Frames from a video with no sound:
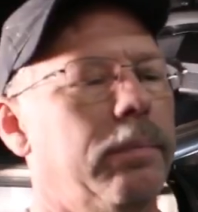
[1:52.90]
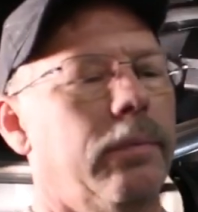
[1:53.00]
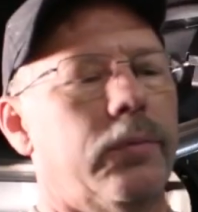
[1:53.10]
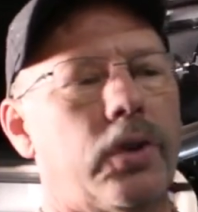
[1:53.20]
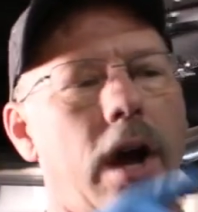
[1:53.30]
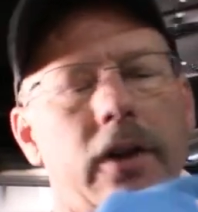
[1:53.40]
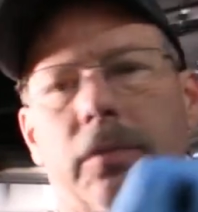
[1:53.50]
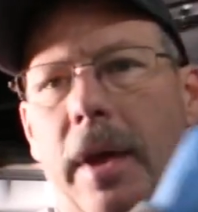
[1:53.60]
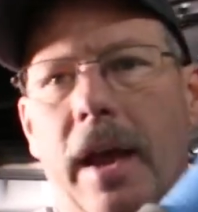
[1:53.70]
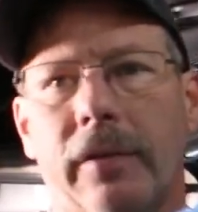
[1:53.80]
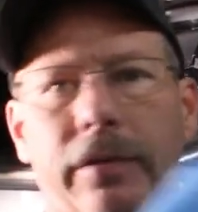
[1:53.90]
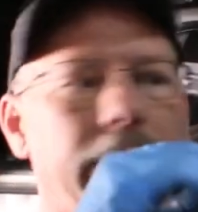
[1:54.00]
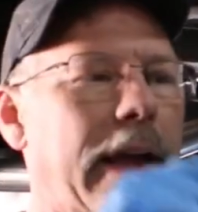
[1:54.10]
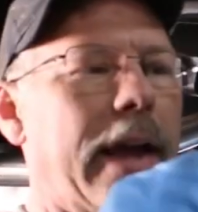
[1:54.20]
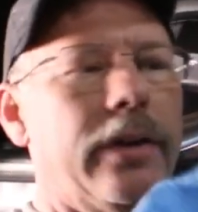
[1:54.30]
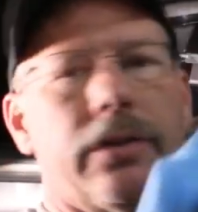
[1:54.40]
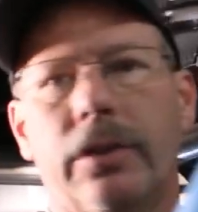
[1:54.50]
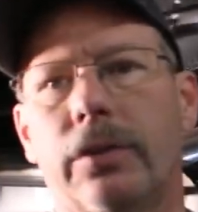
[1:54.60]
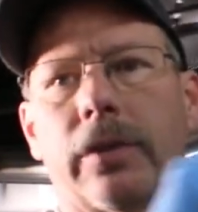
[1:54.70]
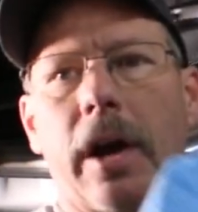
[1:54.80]
shocks may have a flange and
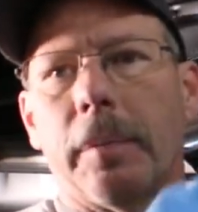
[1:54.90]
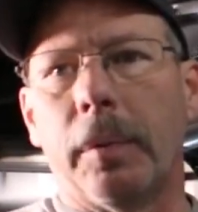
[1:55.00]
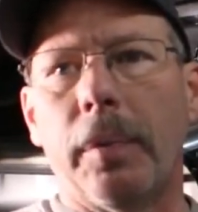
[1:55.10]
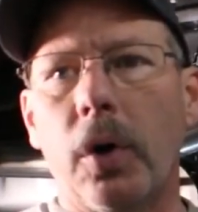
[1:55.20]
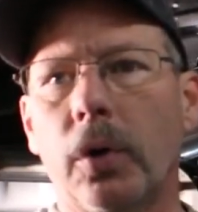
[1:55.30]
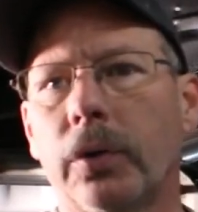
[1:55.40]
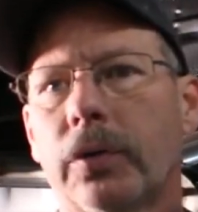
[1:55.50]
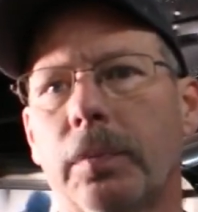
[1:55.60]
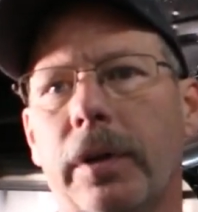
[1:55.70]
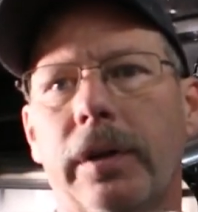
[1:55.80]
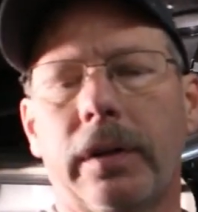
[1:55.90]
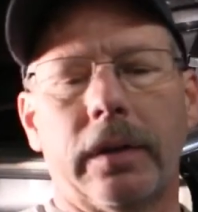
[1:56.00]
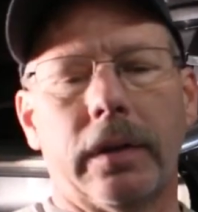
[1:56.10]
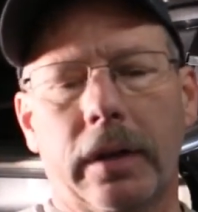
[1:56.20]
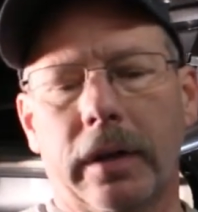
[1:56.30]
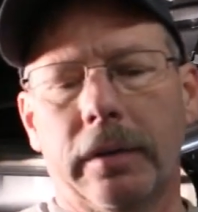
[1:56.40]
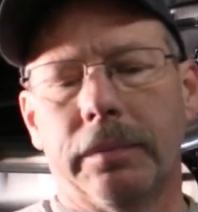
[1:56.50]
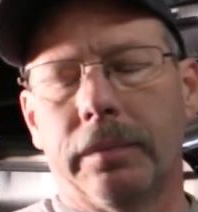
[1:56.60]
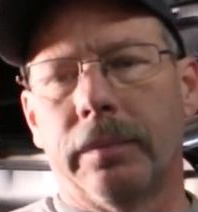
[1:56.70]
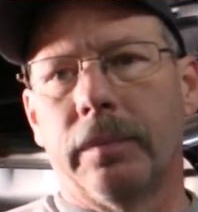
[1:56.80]
use a couple bolts, but
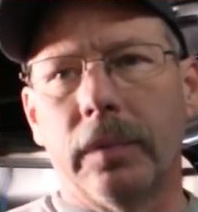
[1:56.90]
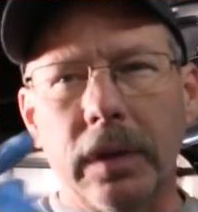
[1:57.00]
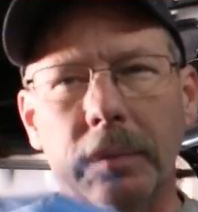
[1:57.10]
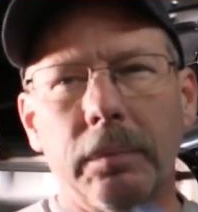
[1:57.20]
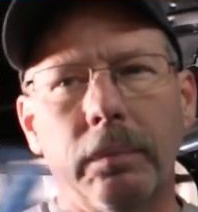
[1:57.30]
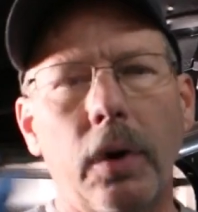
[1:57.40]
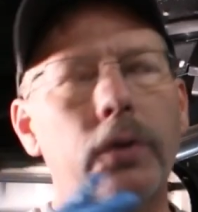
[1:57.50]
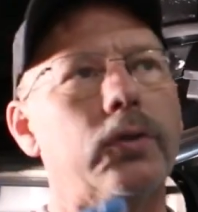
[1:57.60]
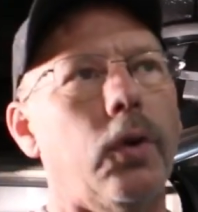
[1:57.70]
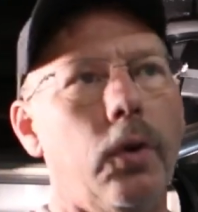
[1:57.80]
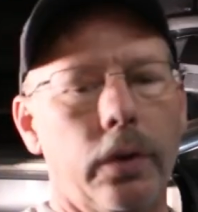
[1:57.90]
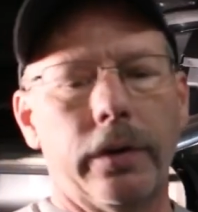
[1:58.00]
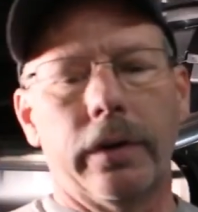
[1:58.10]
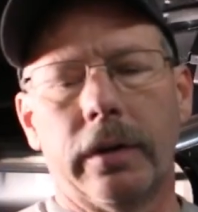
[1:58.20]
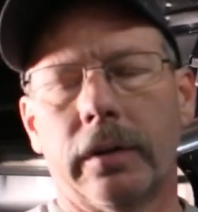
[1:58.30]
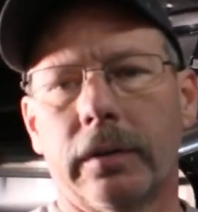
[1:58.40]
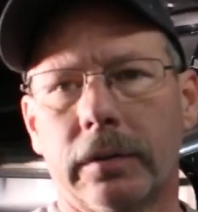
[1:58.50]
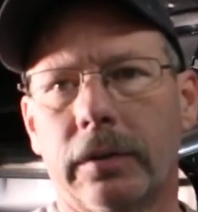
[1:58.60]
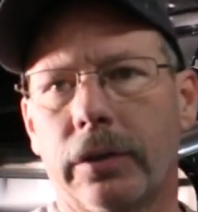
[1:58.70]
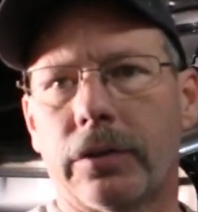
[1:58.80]
most older,
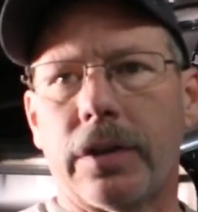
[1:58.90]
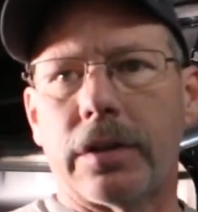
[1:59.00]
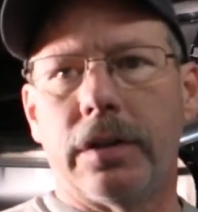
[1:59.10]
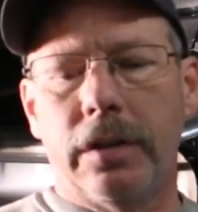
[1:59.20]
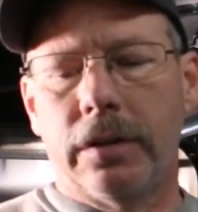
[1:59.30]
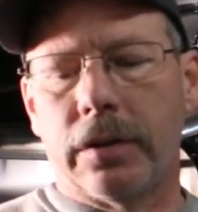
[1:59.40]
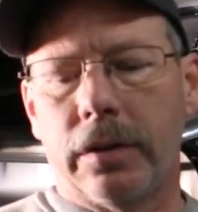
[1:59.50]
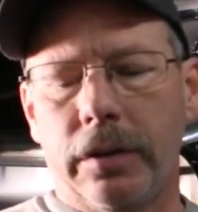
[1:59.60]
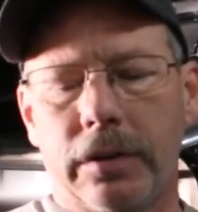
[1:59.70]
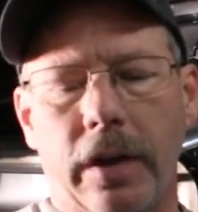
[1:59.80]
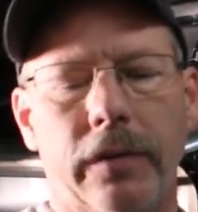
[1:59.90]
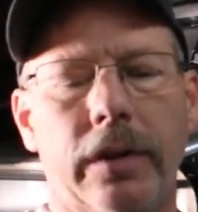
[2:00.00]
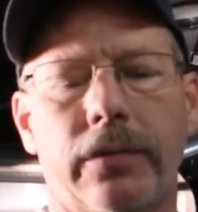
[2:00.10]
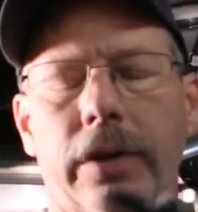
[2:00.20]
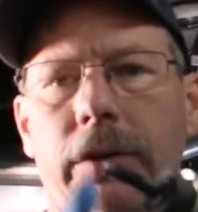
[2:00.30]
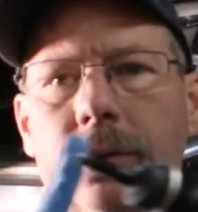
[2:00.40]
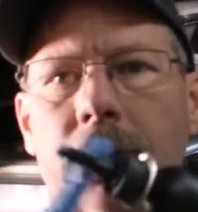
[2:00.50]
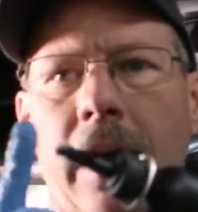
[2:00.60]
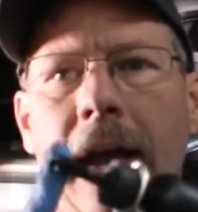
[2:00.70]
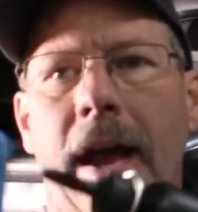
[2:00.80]
60s, early 70s vehicles
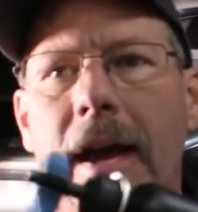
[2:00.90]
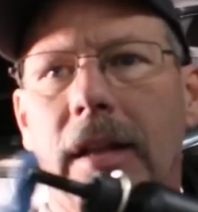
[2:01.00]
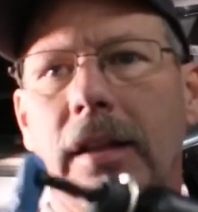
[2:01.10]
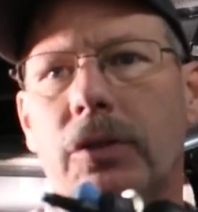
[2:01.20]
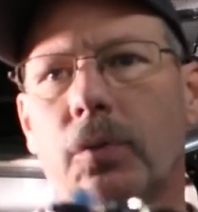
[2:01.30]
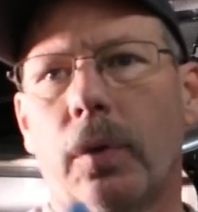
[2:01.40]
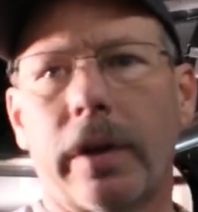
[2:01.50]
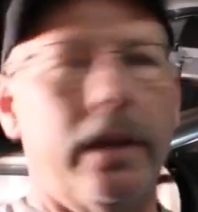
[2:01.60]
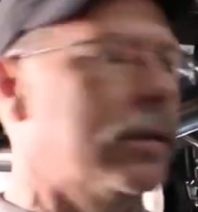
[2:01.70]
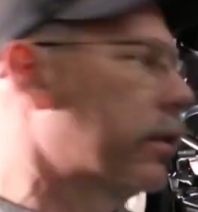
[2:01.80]
had at least one of these